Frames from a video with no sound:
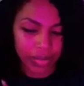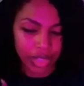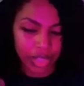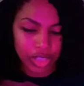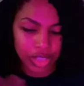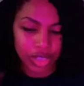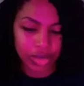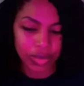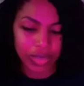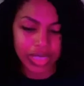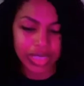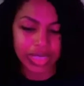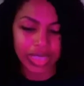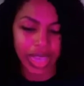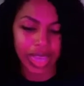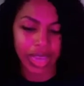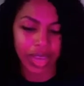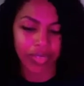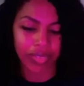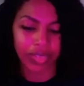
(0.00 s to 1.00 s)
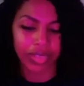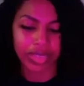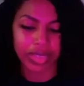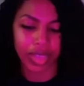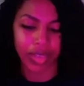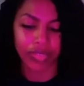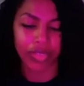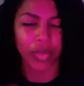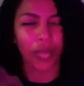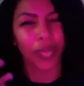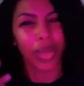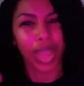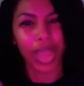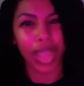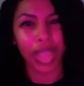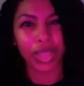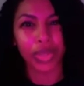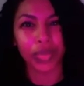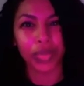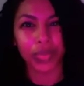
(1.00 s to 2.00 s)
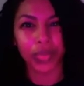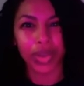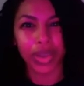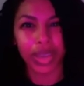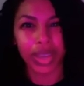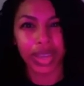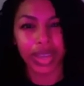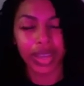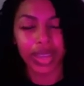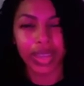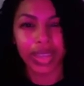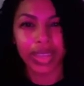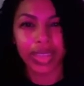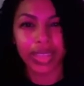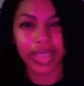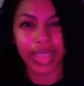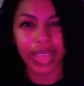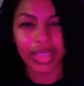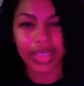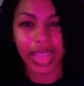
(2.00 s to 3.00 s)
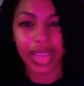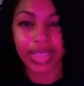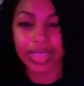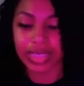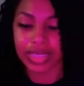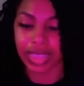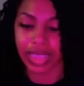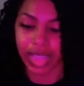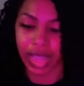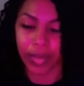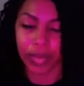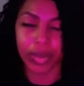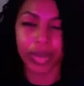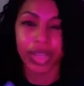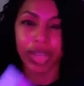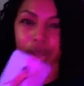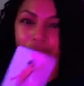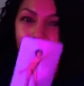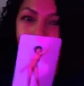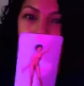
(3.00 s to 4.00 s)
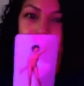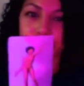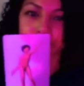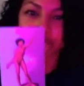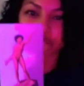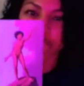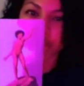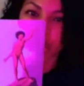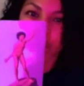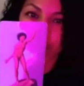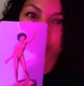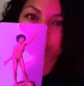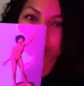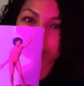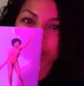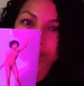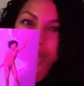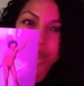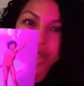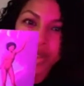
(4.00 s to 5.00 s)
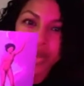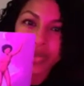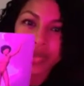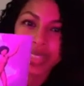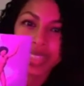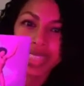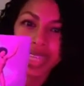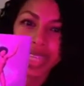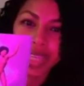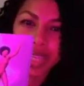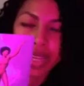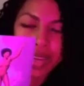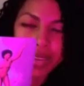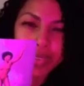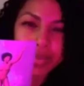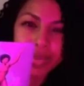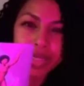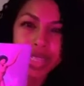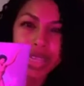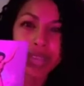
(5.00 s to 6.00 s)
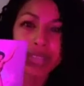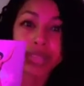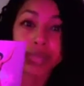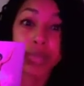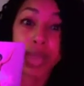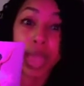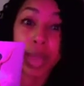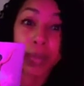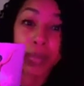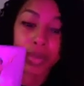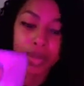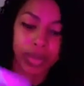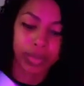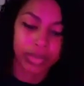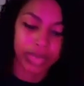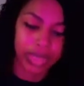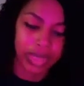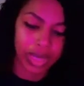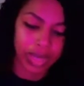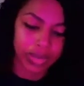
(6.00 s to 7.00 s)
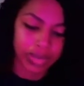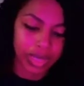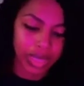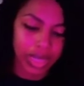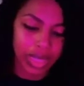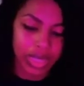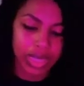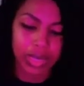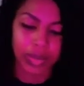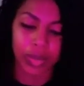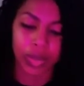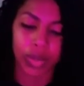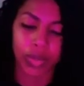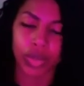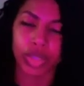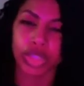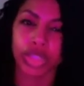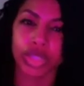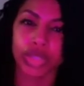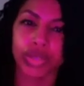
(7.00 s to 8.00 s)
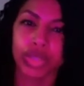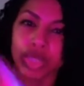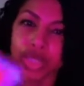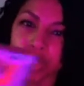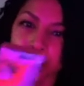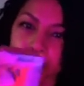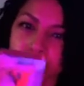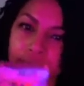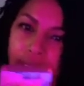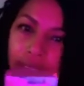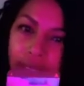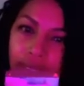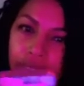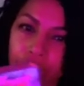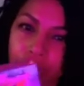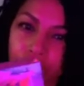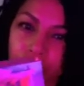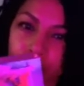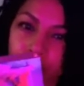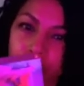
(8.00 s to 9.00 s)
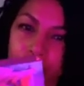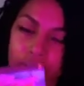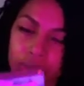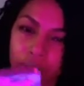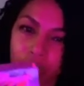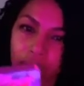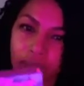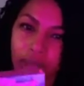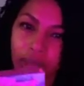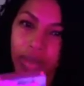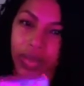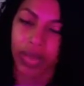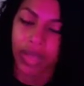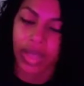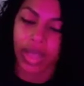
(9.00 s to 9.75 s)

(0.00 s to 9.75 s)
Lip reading: just really take care of yourself the way you would think that a celebrity or that a star would take care of themselves, pamper themselves. Spirit wants you to do that for you as well.